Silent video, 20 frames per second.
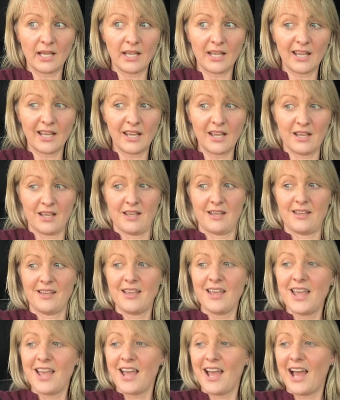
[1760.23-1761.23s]

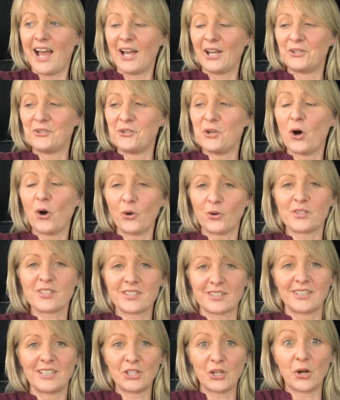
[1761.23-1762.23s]
and
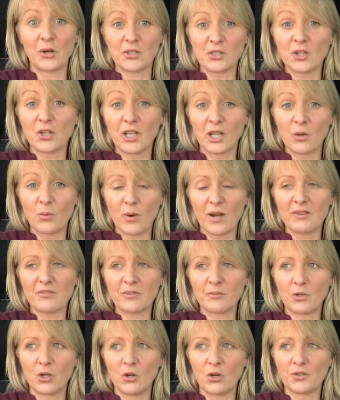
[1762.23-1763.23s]
not, and turning away
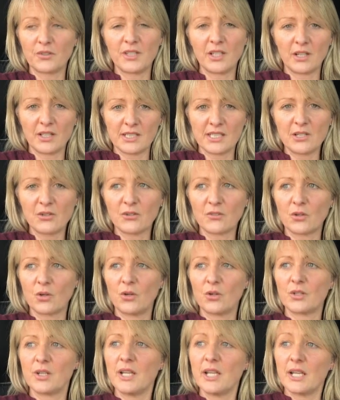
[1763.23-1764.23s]
from God and the idea of
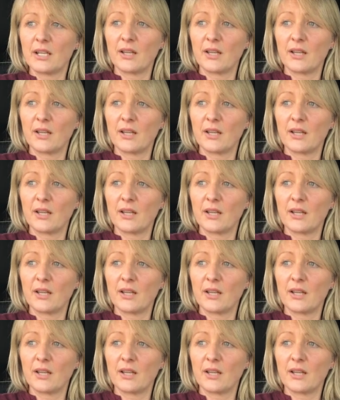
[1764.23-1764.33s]
God.